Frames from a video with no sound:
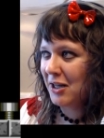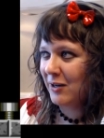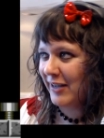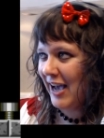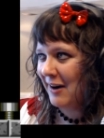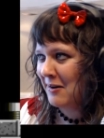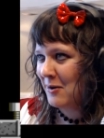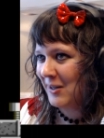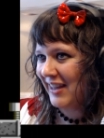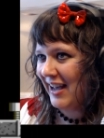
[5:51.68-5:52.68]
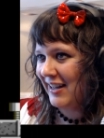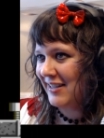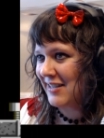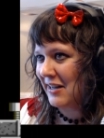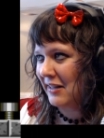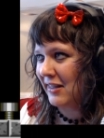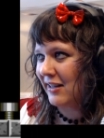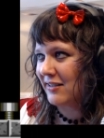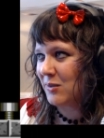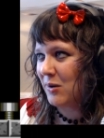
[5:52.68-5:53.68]
Okay, I don't know what that is. I, I
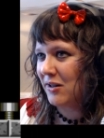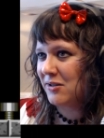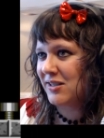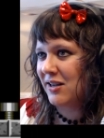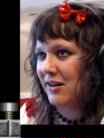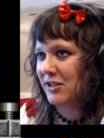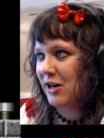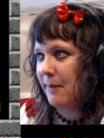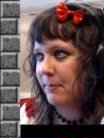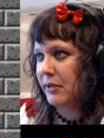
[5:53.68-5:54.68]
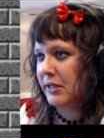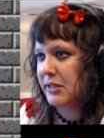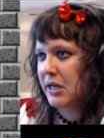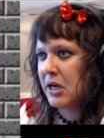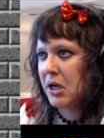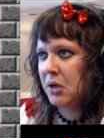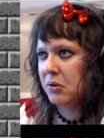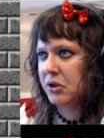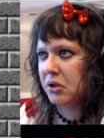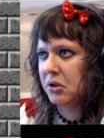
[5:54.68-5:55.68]
think it's one of those Sonic trampolines.
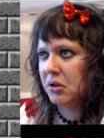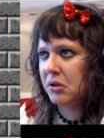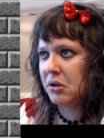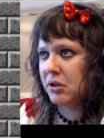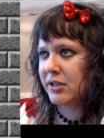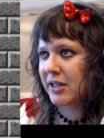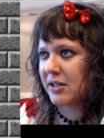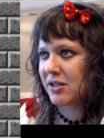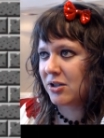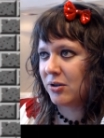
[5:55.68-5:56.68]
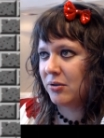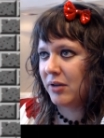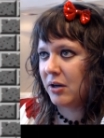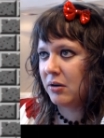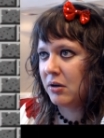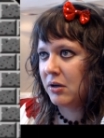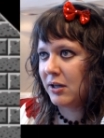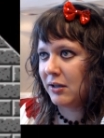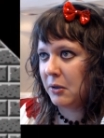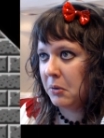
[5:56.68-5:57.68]
What the? Looks like a screw though.
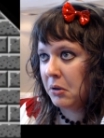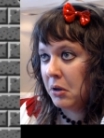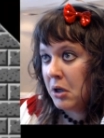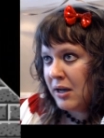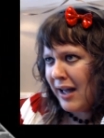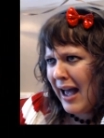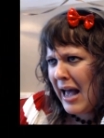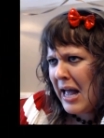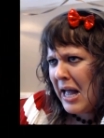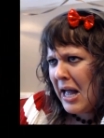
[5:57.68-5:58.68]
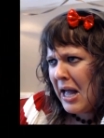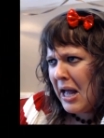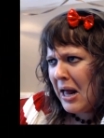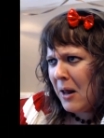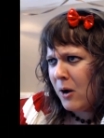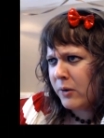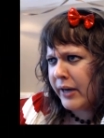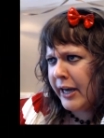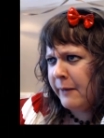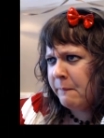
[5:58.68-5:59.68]
Hello? Ah!
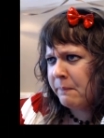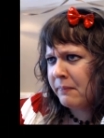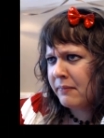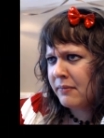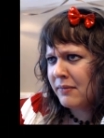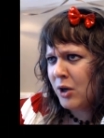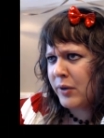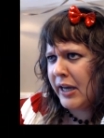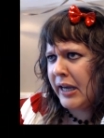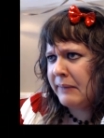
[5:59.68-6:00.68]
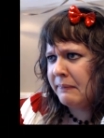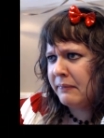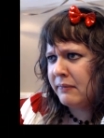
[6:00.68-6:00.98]
Okay. Okay.